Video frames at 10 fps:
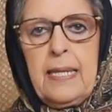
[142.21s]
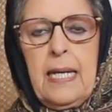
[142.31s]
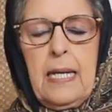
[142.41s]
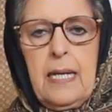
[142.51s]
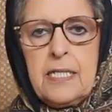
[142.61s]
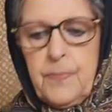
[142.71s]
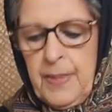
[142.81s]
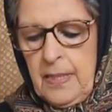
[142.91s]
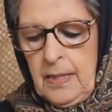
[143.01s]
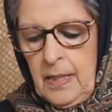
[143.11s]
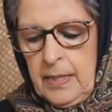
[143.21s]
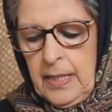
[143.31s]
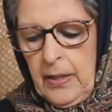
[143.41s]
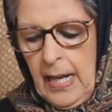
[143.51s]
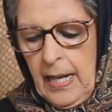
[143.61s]
then husband,
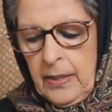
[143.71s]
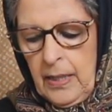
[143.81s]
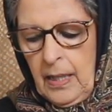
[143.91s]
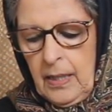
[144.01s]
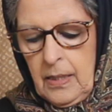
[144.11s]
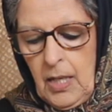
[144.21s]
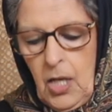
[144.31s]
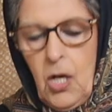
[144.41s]
Nader Ardalan,